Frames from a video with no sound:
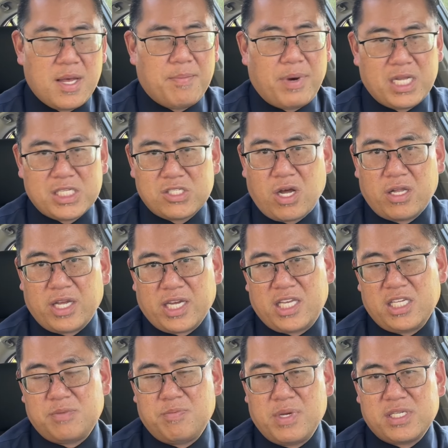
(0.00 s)
but it's not like
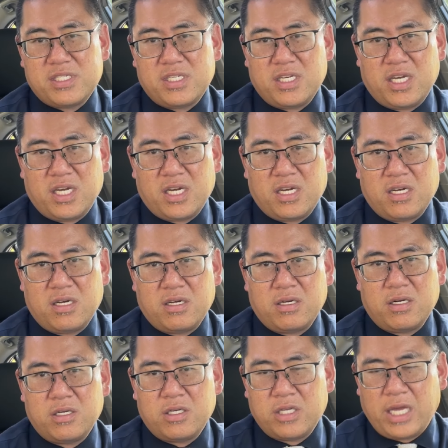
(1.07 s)
he's missing
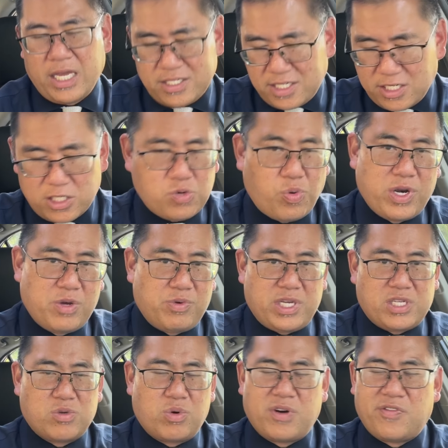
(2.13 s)
18 to 20
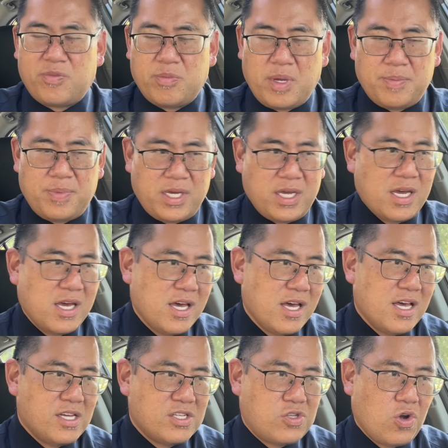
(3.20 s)
weeks or whatever it may be.
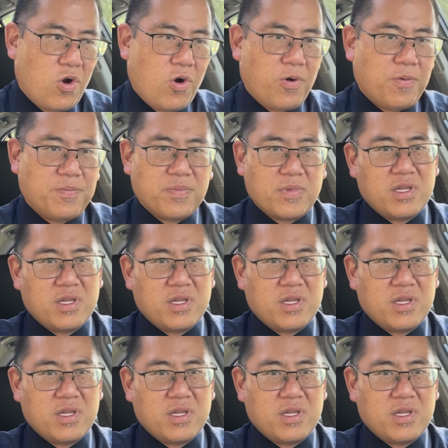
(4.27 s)
So,